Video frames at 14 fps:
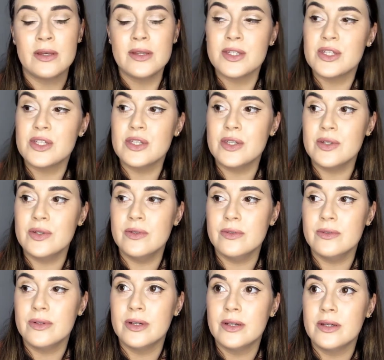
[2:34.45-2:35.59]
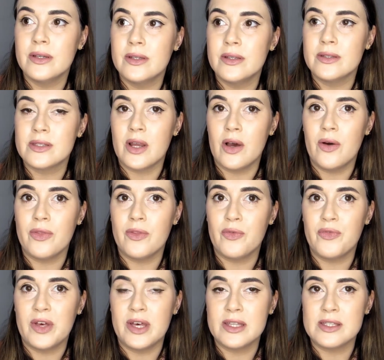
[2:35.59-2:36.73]
So do you start on the
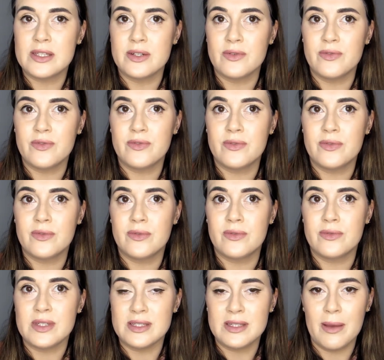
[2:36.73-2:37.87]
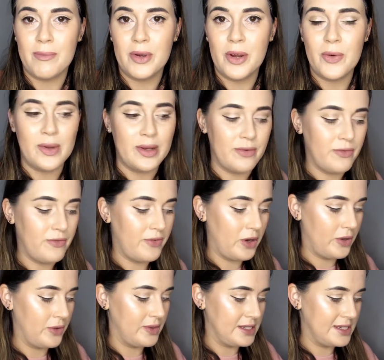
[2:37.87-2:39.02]
1st of December and
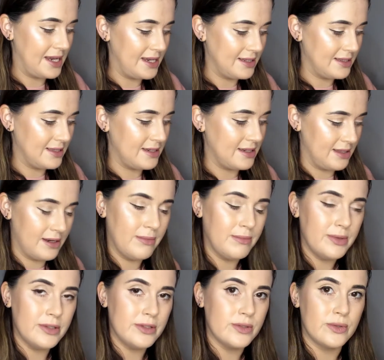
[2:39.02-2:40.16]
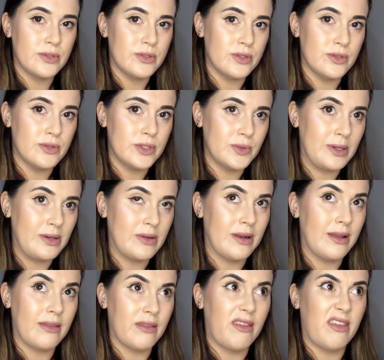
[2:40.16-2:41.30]
follow the days to the numbers, or do you do it on
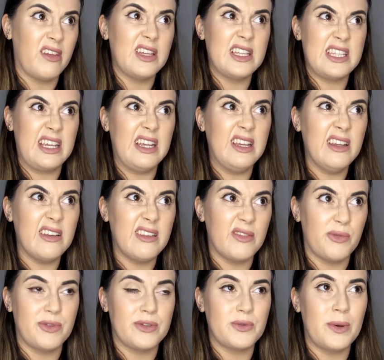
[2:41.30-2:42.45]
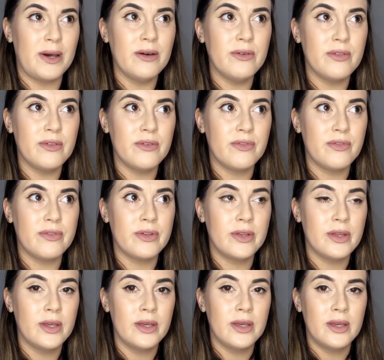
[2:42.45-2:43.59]
like the 13th or the 12th of
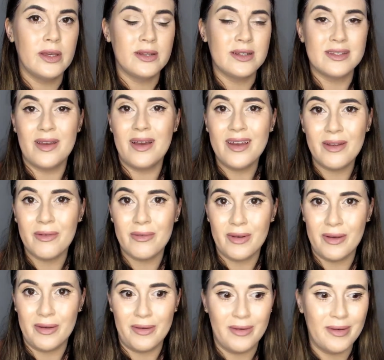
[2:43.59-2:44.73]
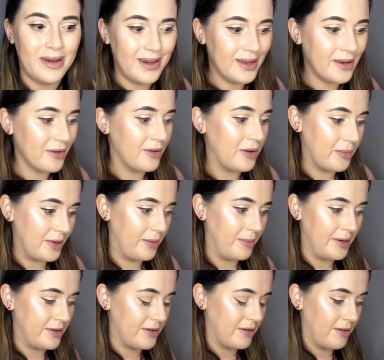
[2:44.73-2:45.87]
December? I don't know. I don't know when you're
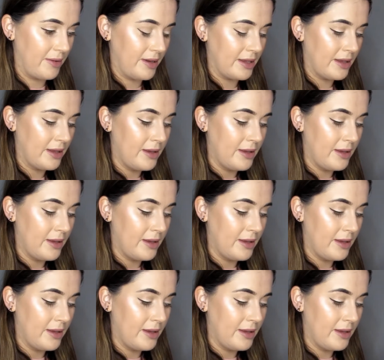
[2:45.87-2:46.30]
meant to do it.